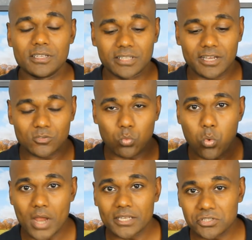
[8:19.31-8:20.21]
does
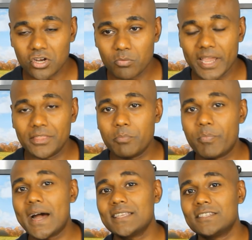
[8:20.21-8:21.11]
one job and then
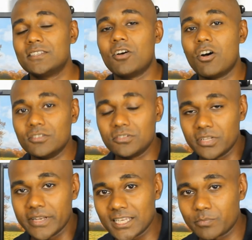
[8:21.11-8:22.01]
passes it on to
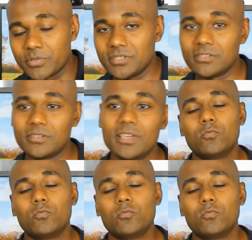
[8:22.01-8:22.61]
the next person.